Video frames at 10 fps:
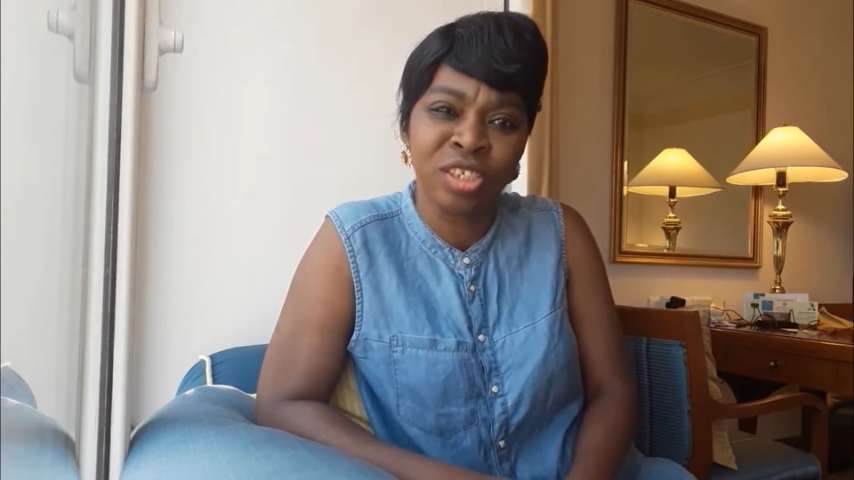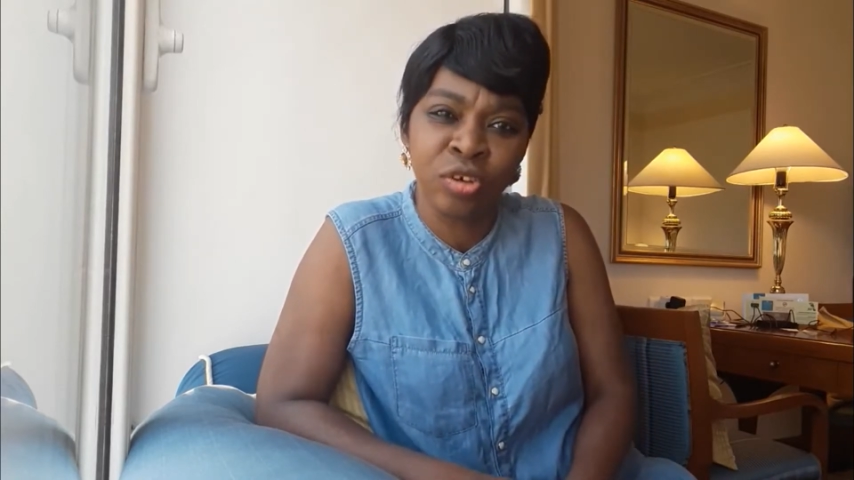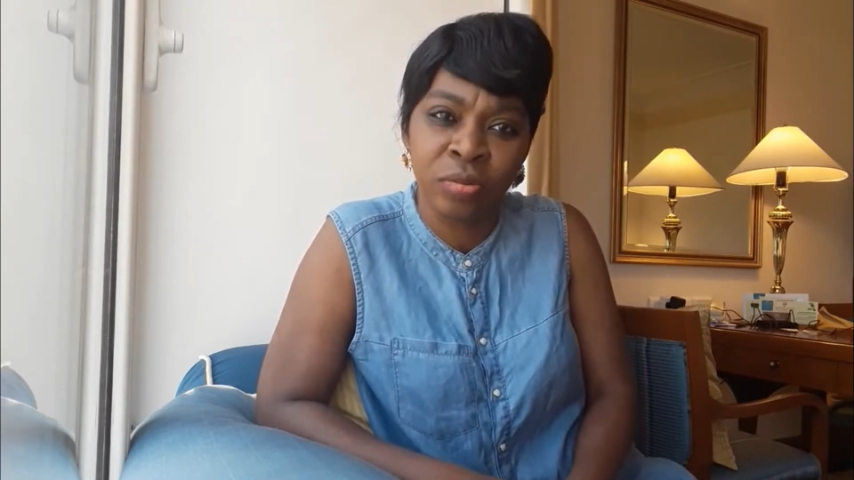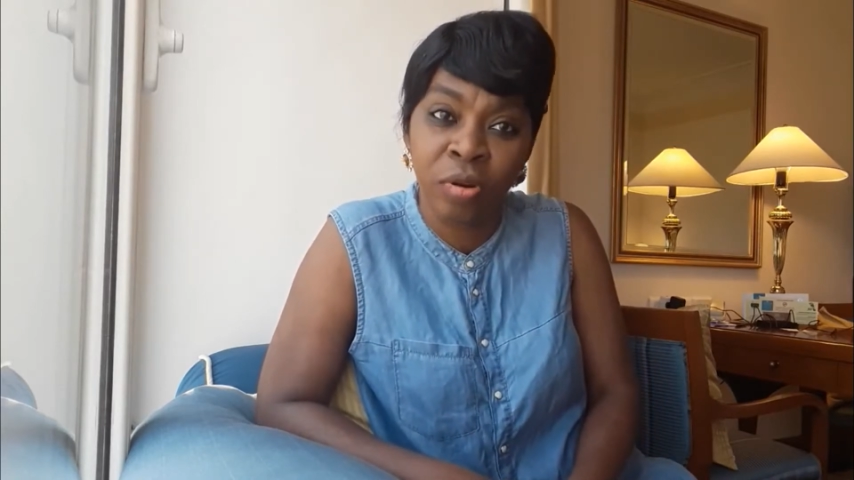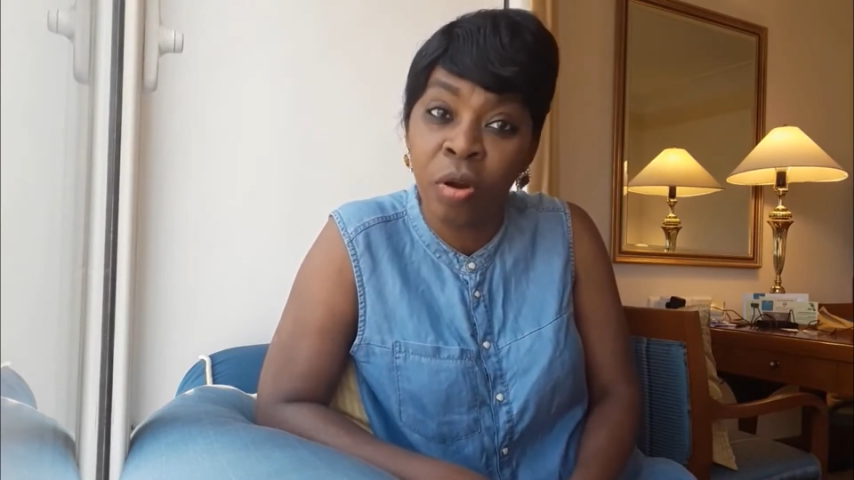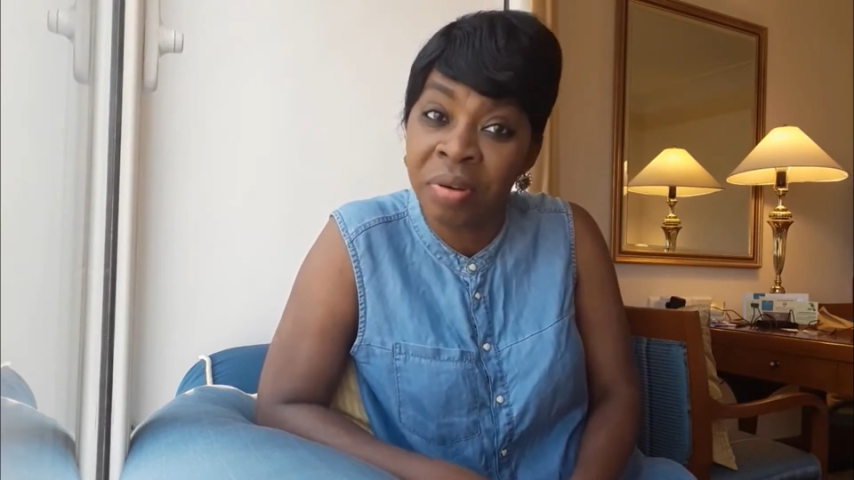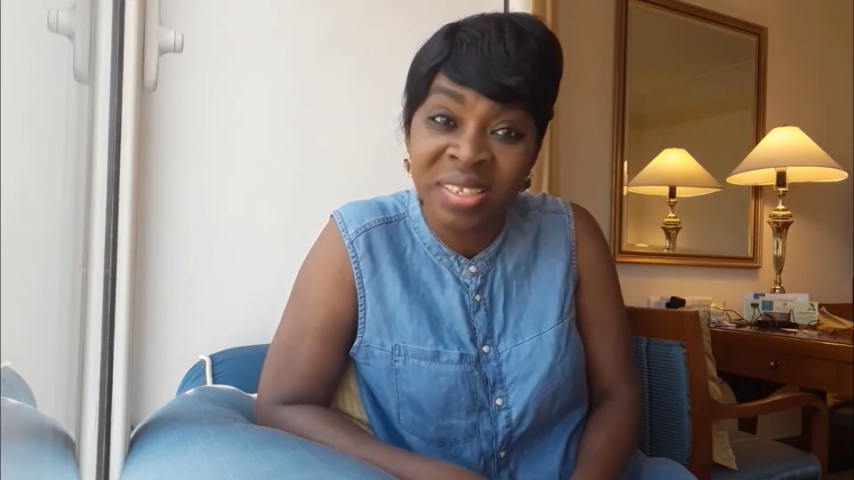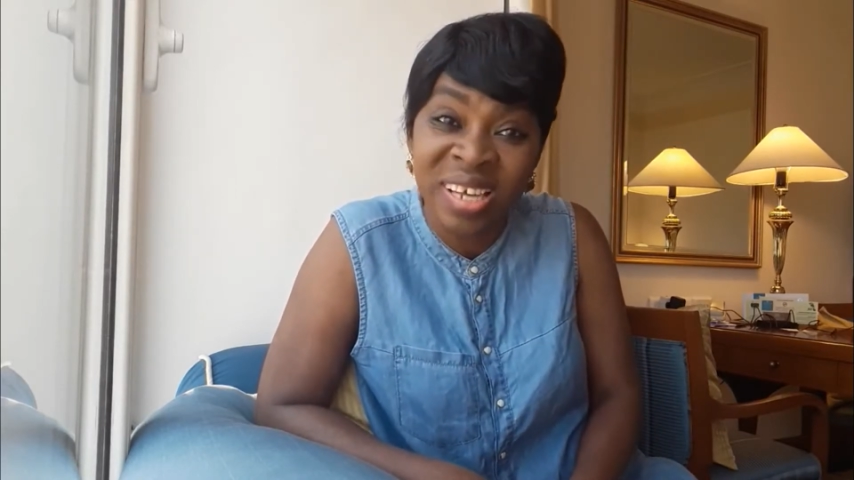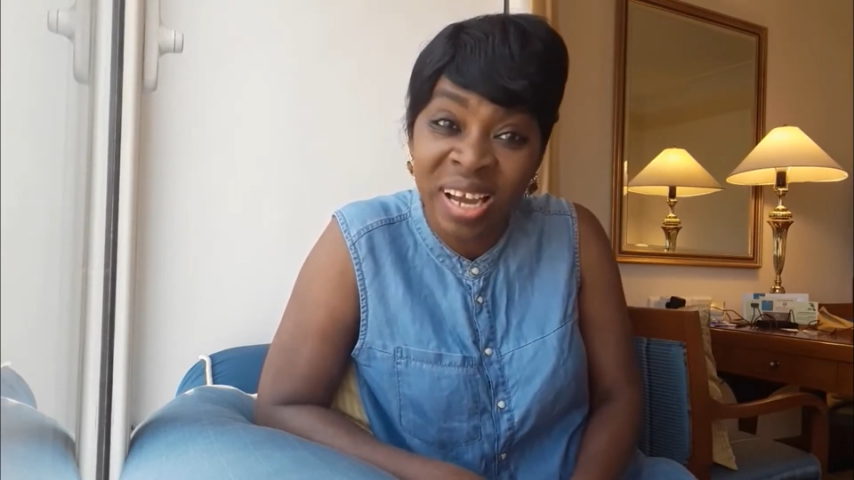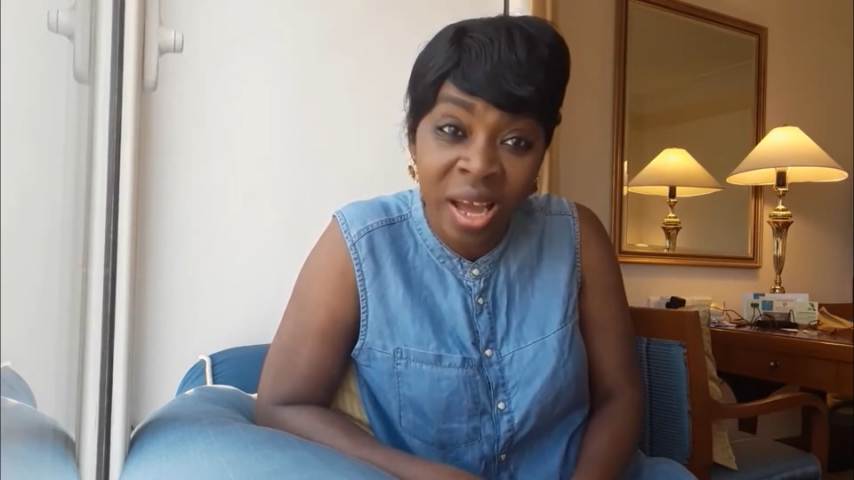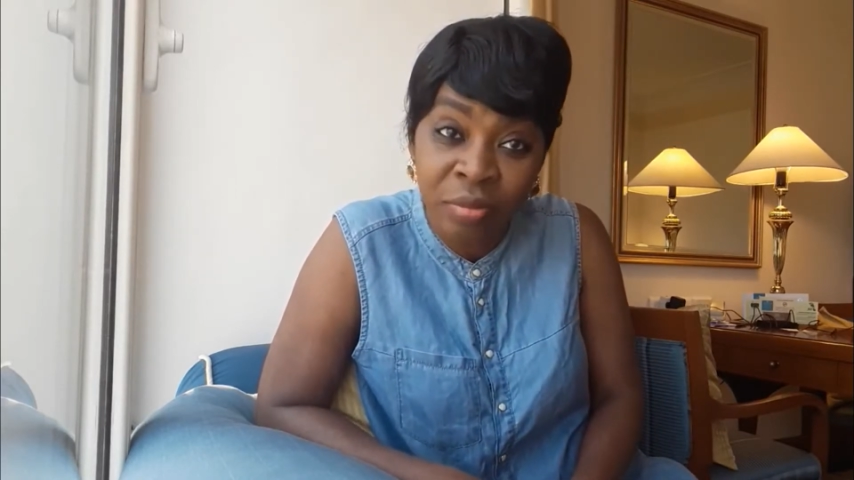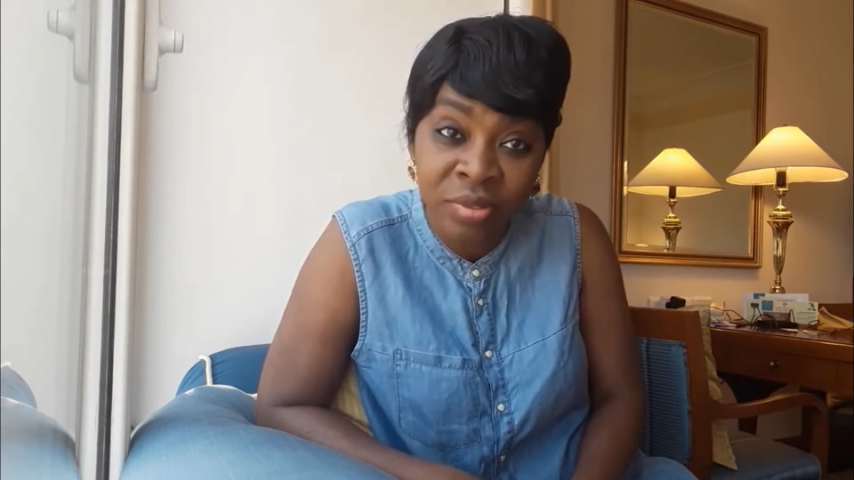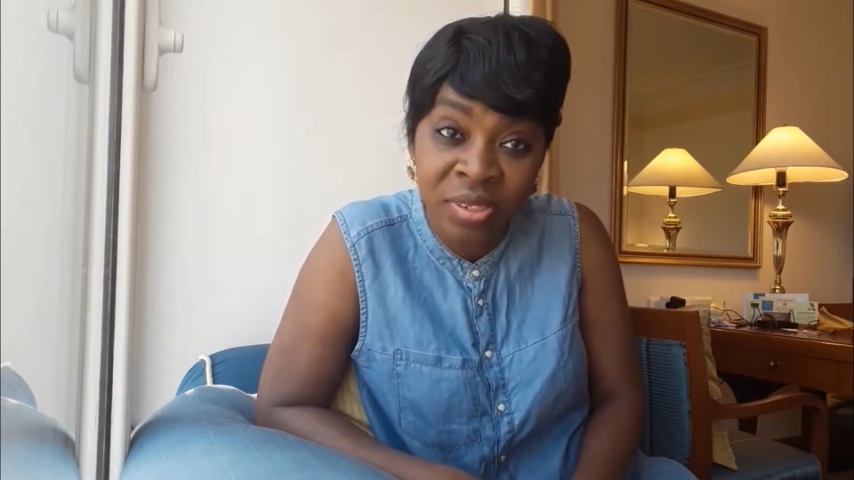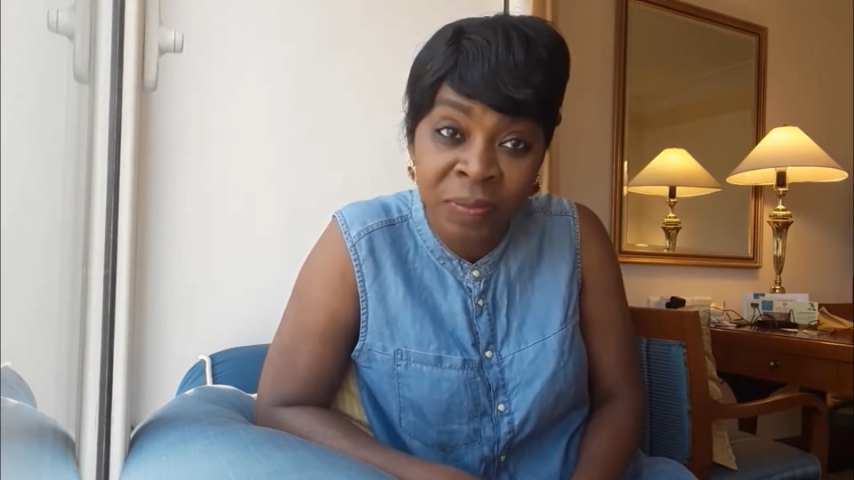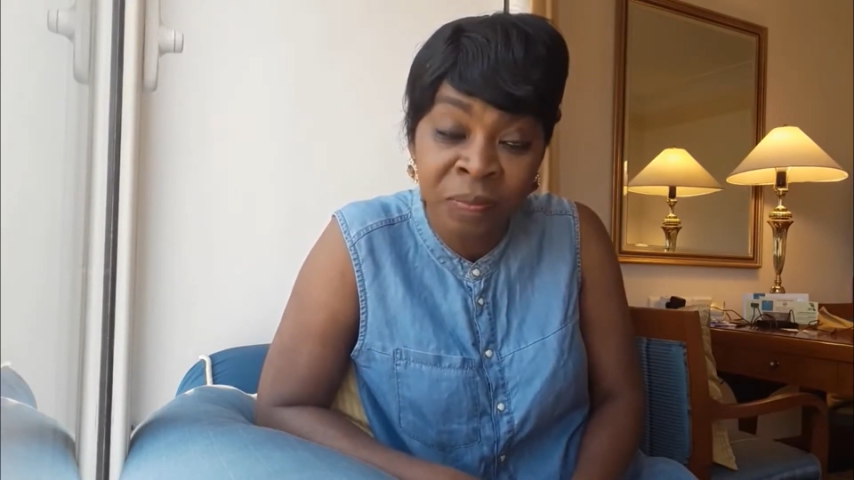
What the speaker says: in your current account,